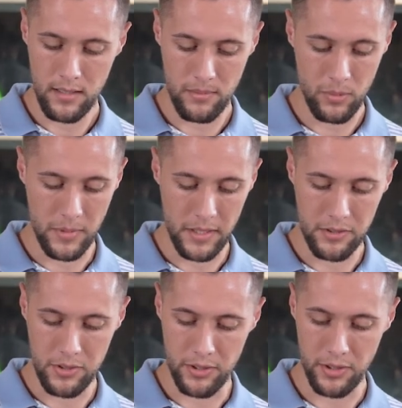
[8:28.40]
Let me make
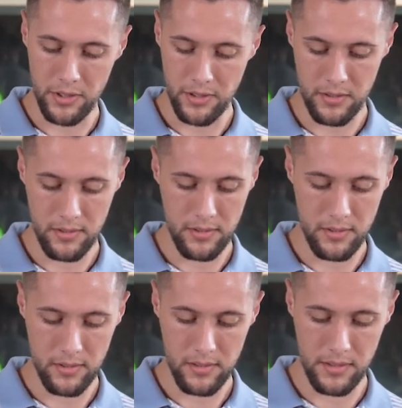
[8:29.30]
sure
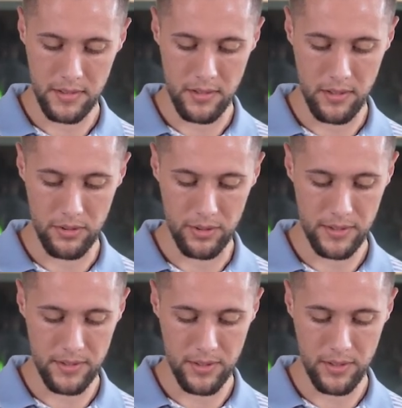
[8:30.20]
this all
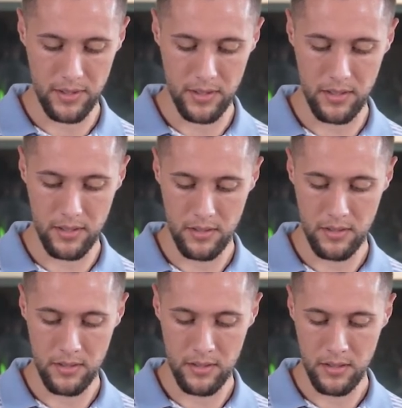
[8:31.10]
looks good.
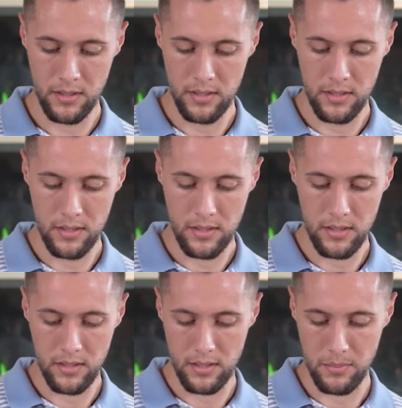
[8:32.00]

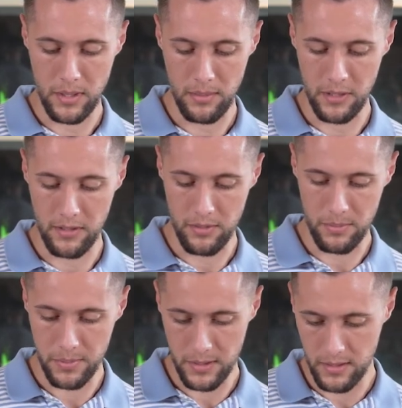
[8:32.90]
And then maybe a little
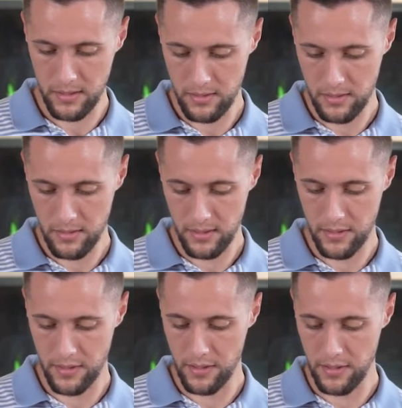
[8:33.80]
bit
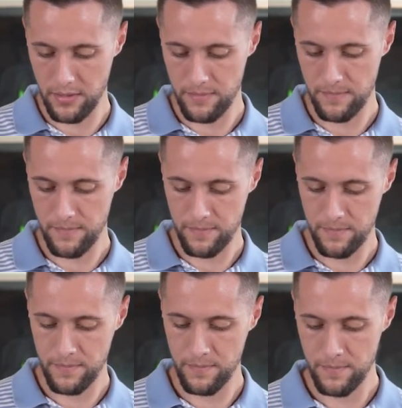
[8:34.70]
here.
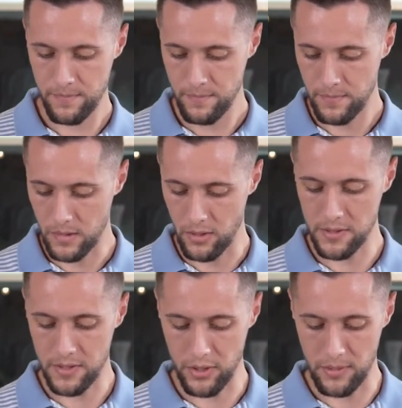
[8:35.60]

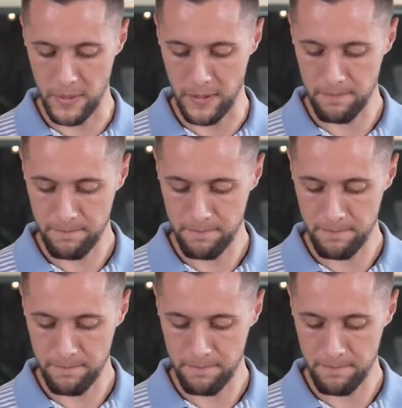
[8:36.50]
Looks good to me.